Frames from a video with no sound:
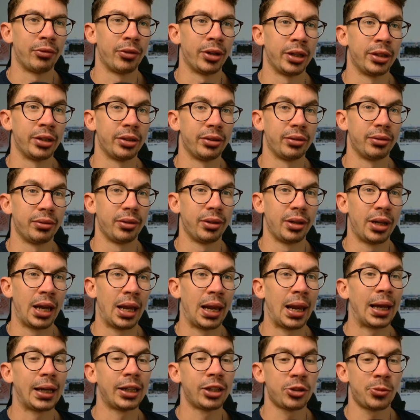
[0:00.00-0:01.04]
rid.
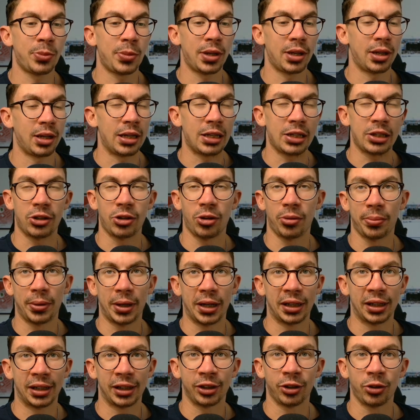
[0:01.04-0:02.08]
He's not
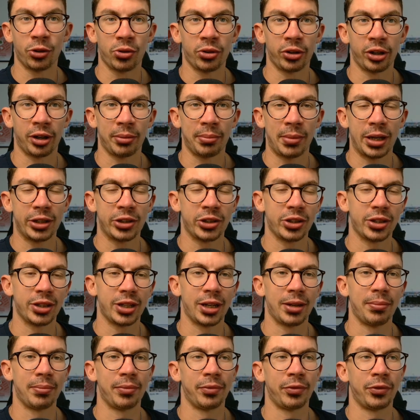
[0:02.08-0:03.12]
being ignored. I mentioned
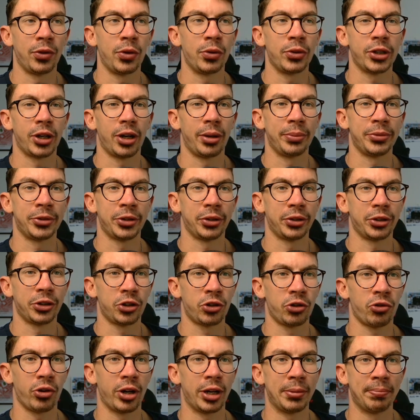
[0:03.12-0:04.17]
him a few times on the
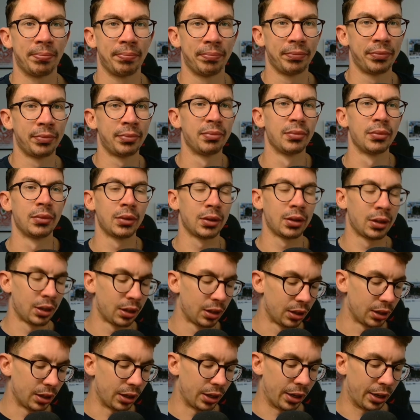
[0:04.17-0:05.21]
stream.
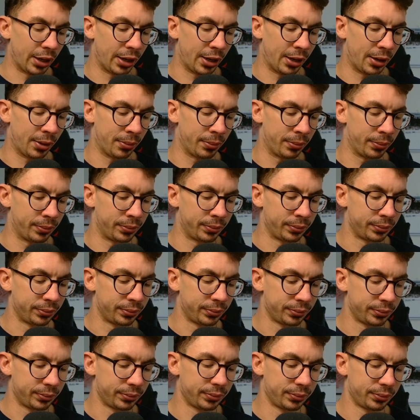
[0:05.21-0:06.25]
I
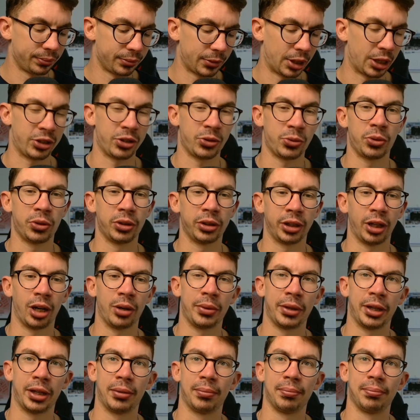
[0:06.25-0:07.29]
just wouldn't go
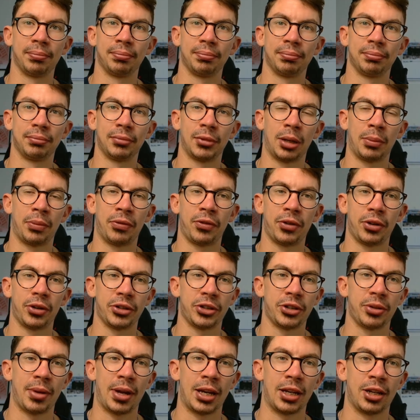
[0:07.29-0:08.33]
with him. I prefer
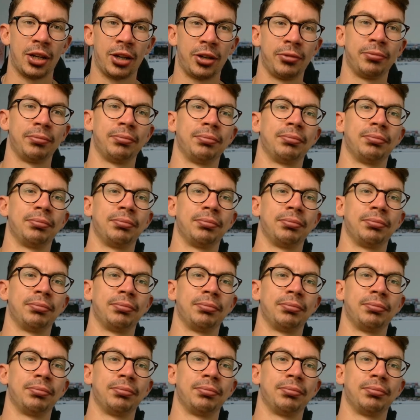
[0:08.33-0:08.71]
Semenyo.